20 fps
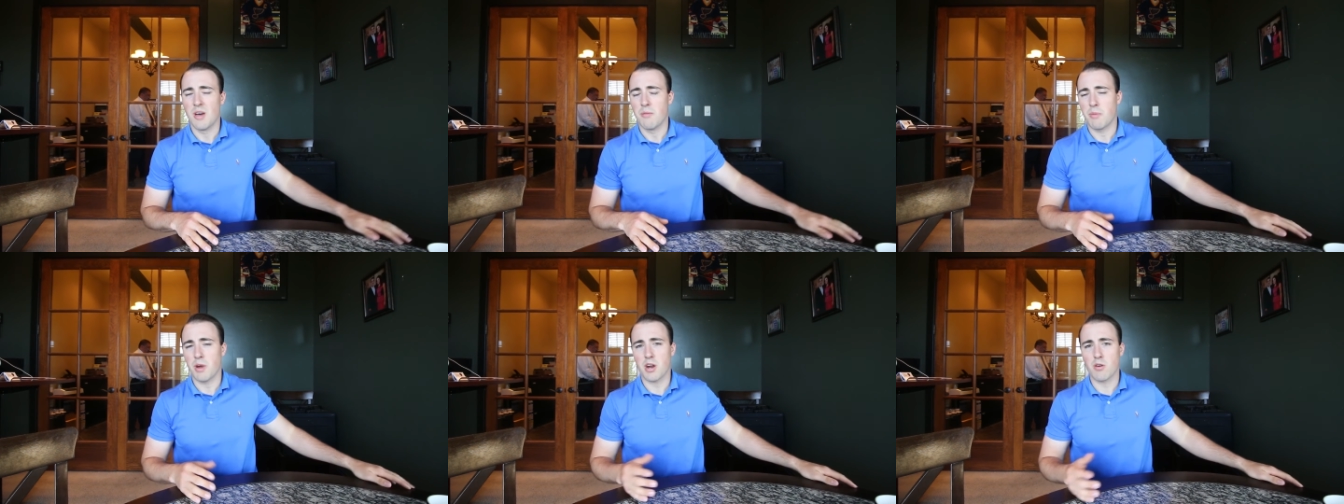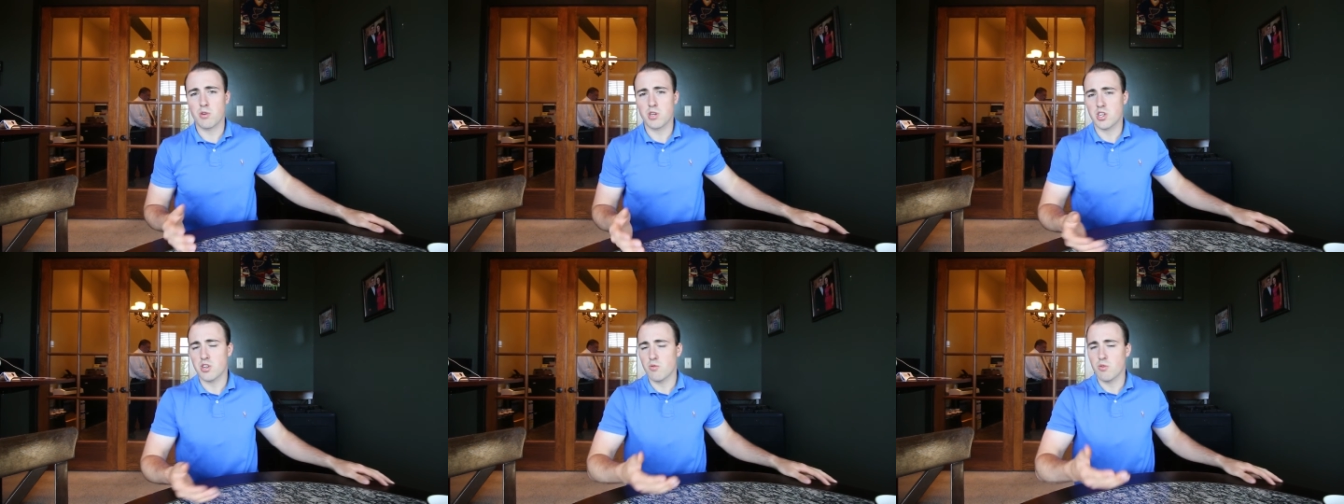but I
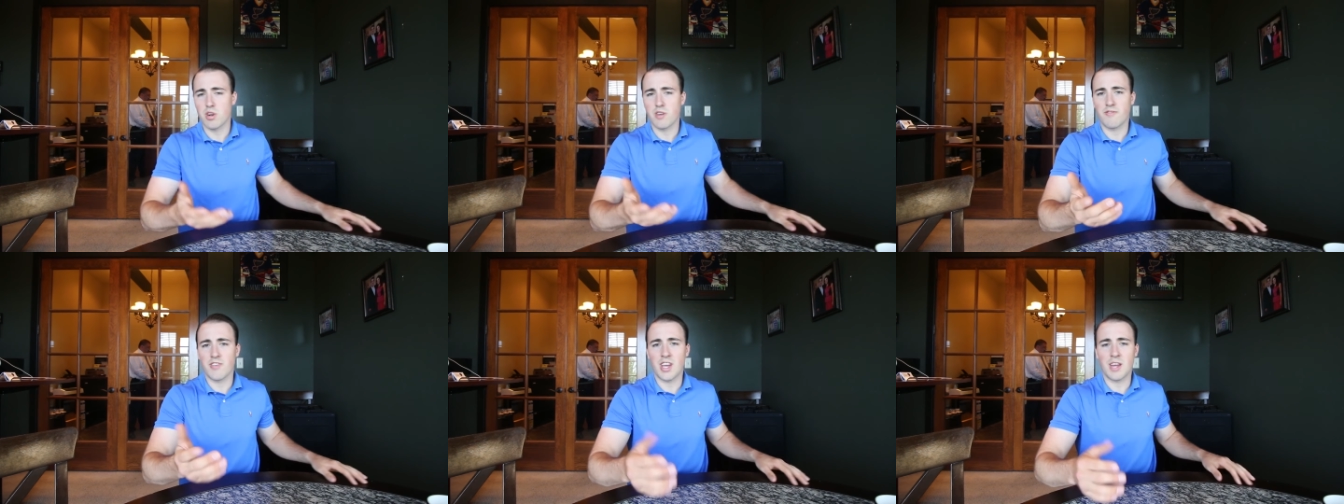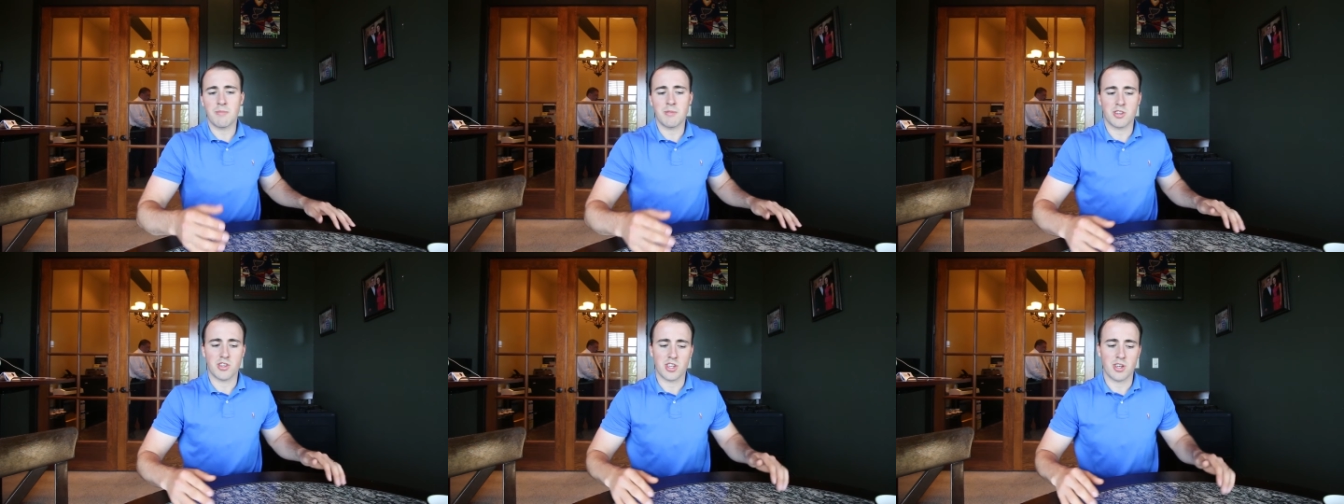wish they would have
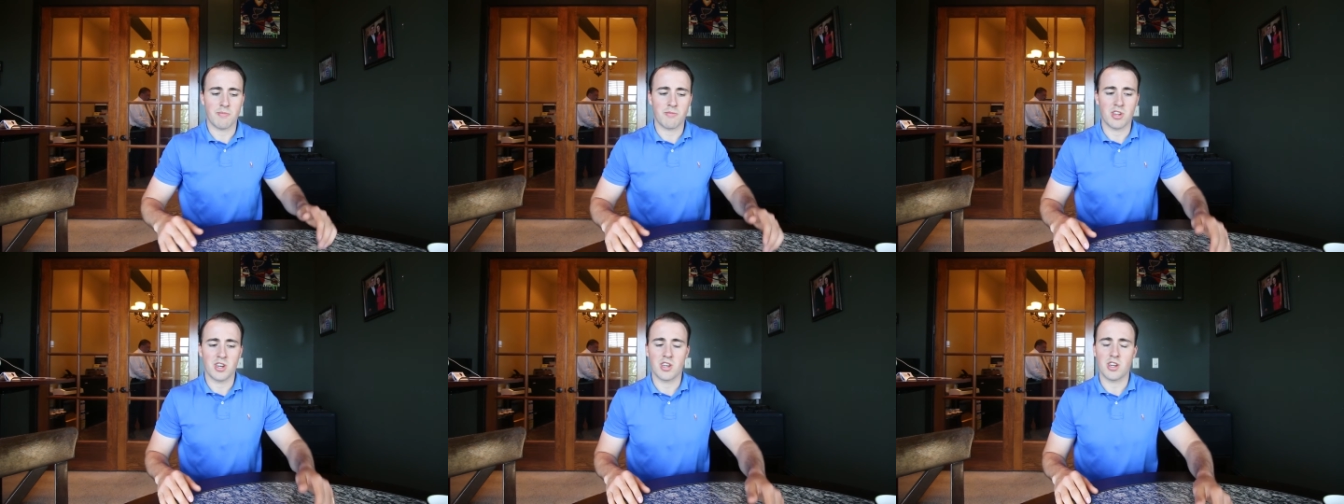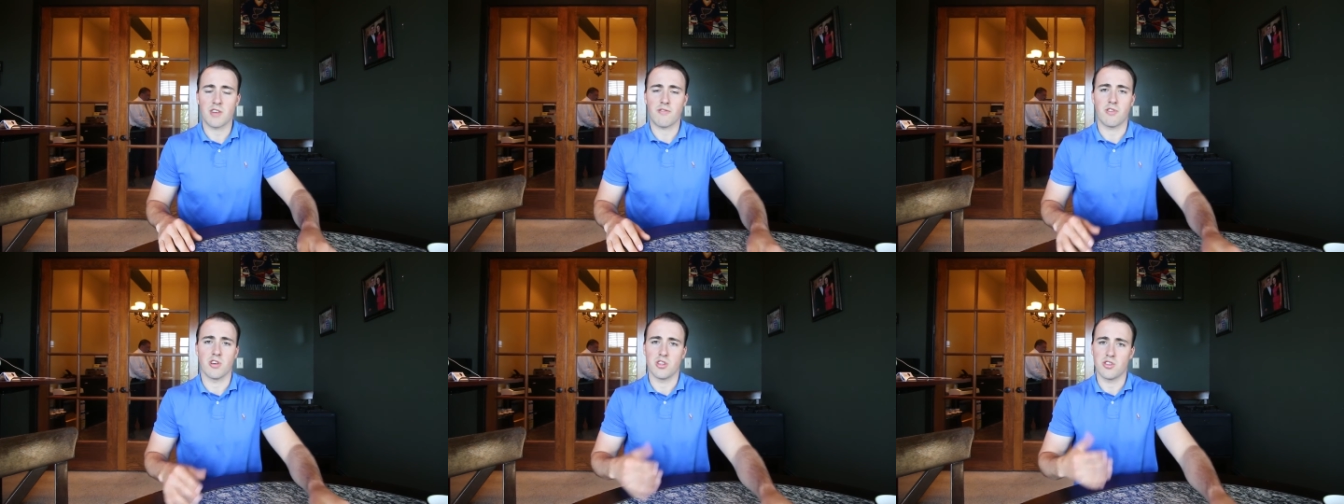named it something
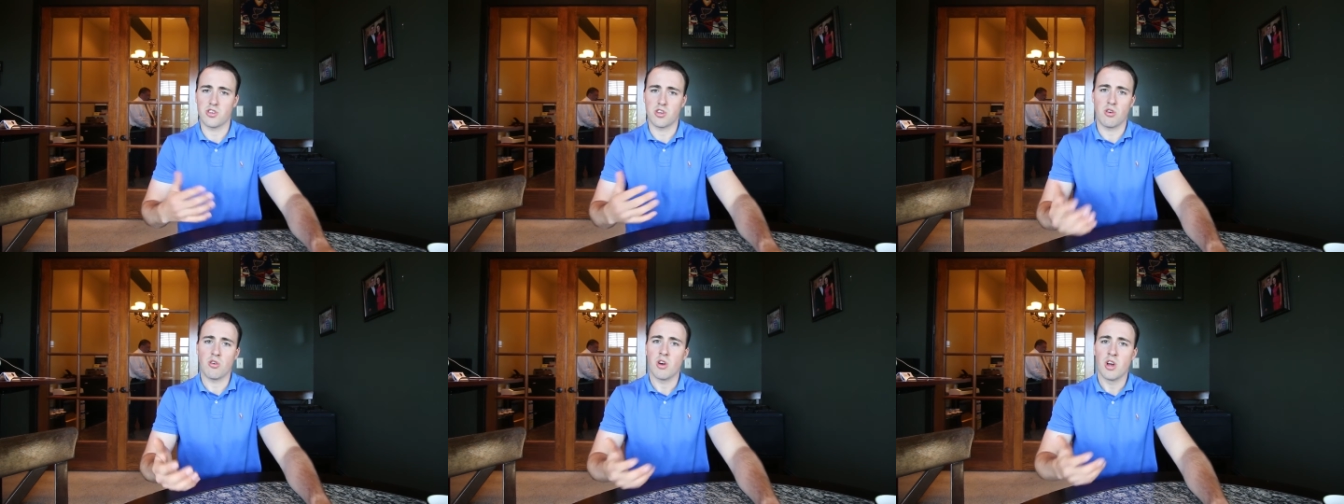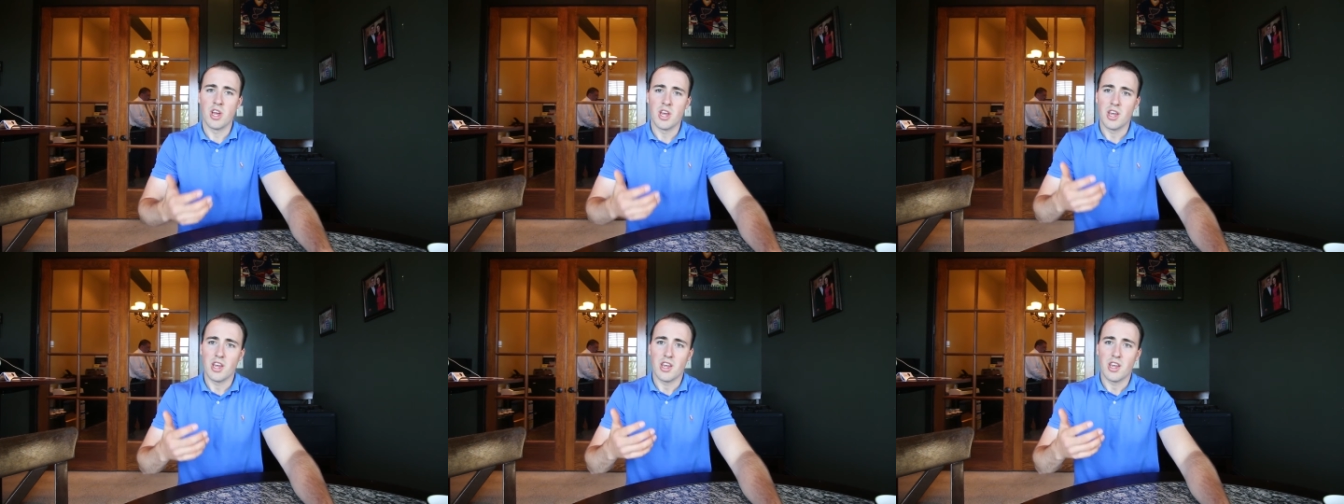different. So